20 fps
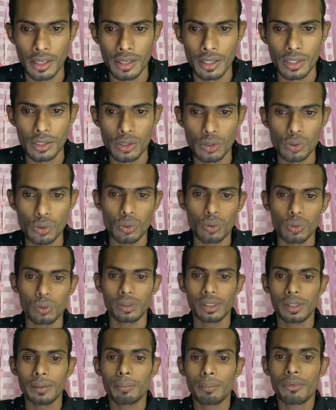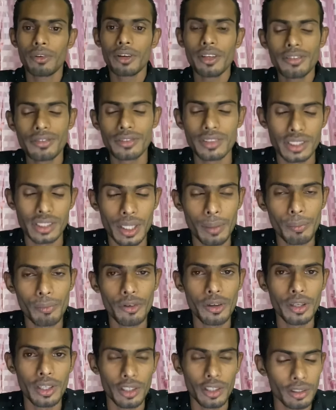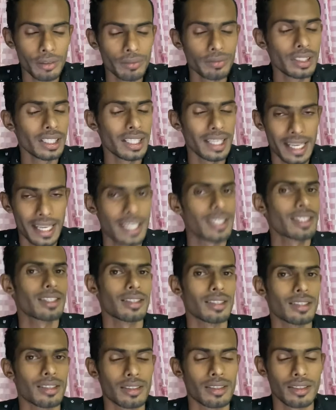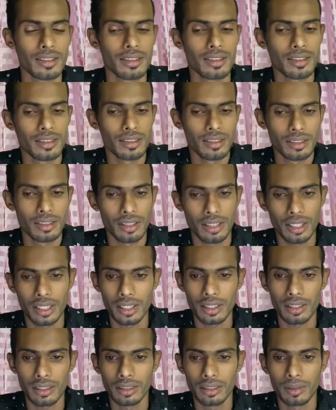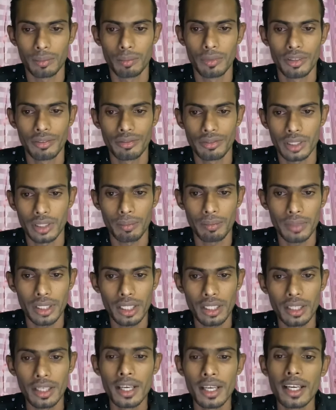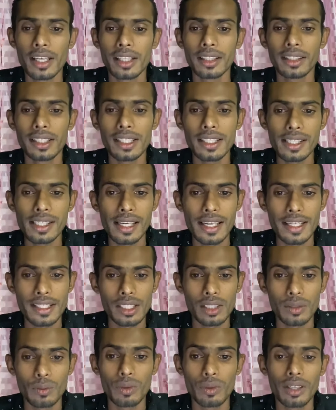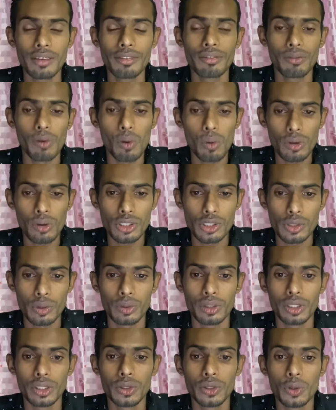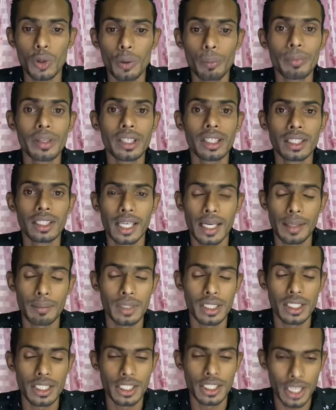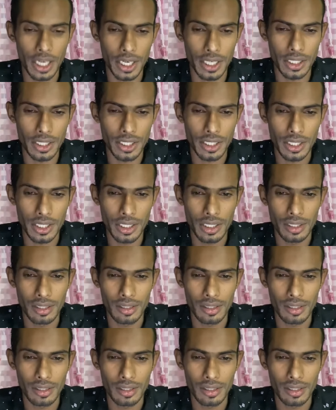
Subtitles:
So the brief summary of the lesson, right? The brief summary. This lesson will focus on the topic climate change.